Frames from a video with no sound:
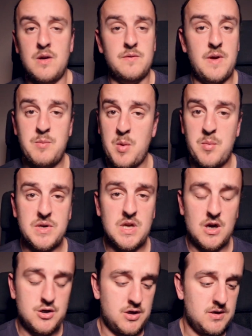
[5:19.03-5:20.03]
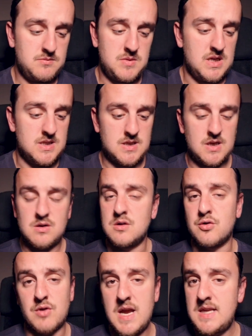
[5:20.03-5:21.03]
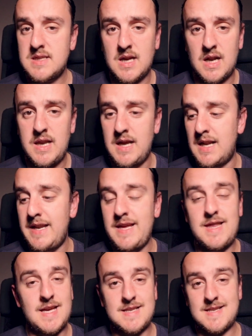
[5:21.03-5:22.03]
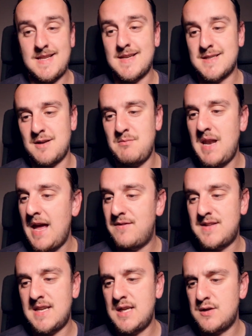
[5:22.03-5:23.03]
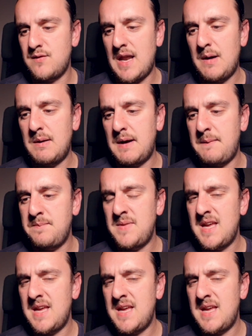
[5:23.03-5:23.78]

Vapor production is still great. Clearly there's still some left in this flower.